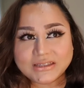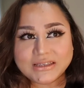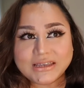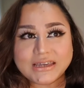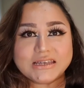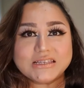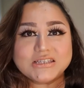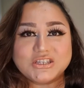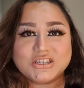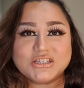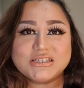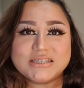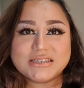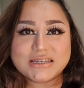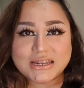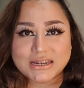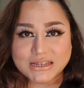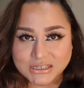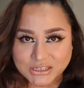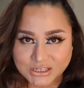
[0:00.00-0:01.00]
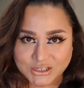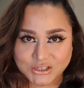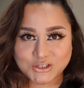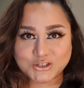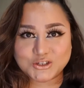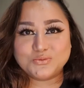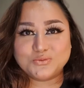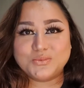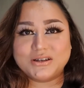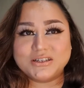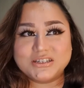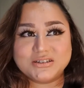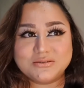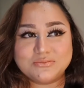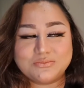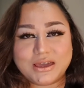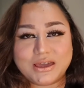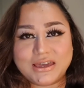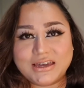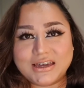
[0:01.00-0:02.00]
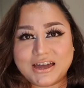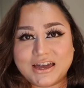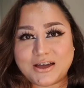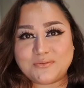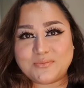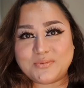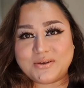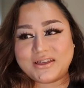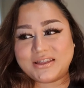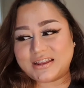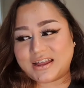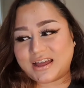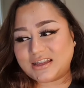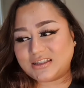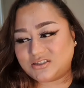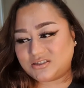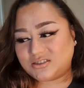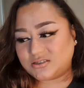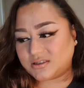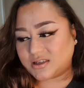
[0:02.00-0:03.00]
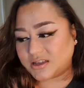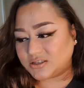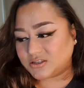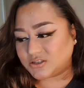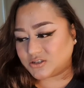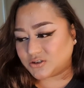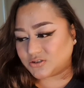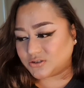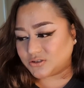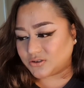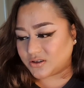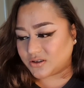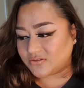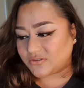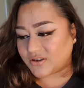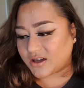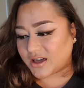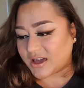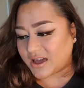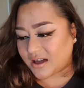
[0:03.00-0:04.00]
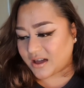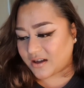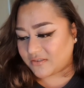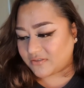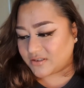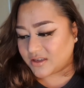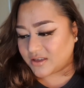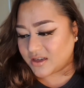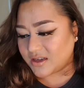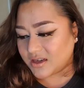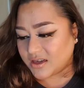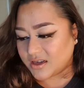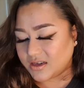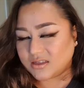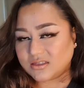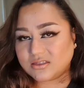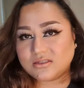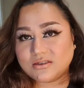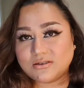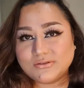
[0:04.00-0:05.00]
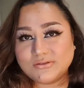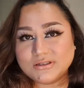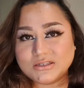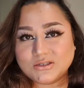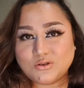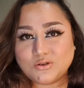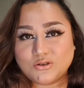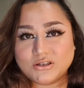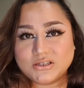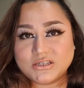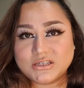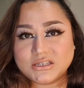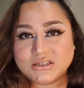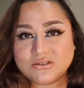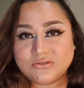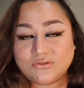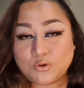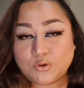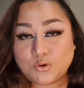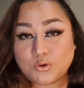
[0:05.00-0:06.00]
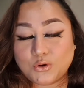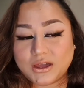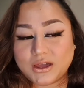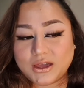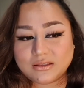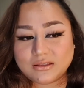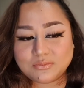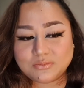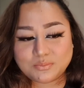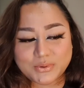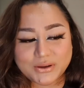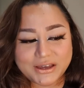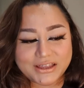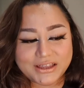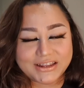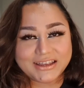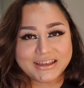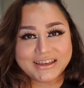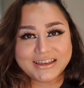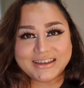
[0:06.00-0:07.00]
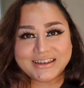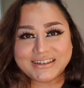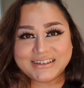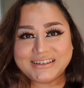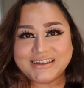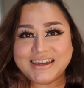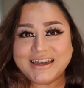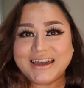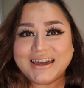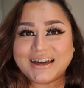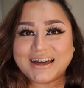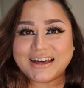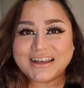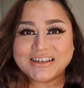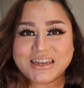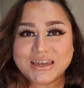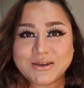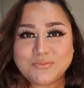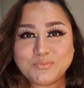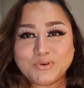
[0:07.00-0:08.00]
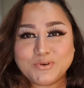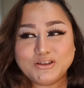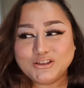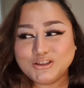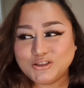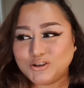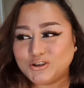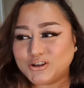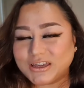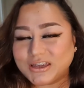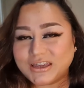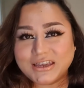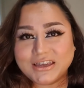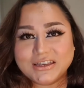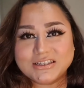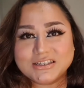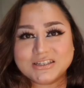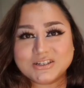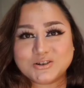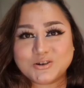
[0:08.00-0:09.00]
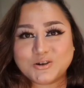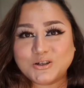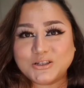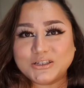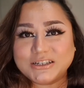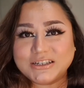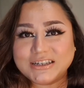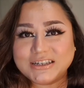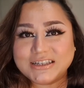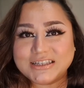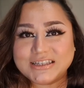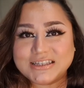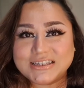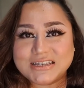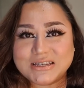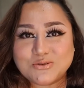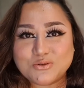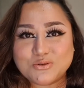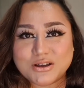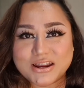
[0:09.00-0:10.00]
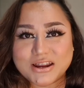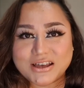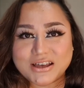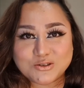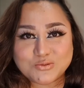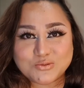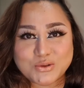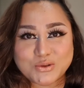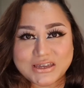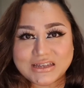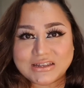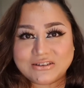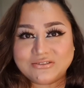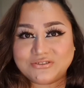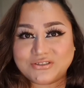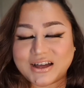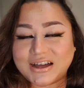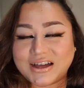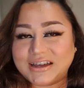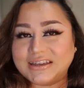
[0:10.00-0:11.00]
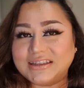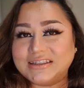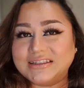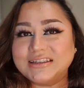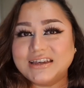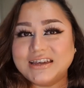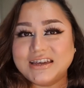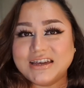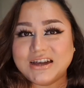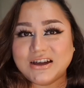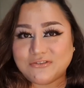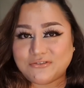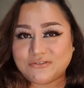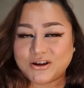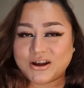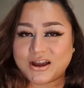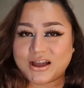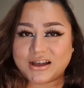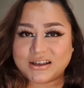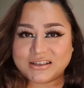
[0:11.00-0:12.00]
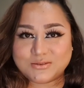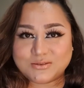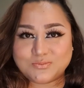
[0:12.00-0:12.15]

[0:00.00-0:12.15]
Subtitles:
It's just that it's too much makeup, and I don't know if I have the resources for it. But yeah, I'll keep on looking and scrolling and see what else we can find for us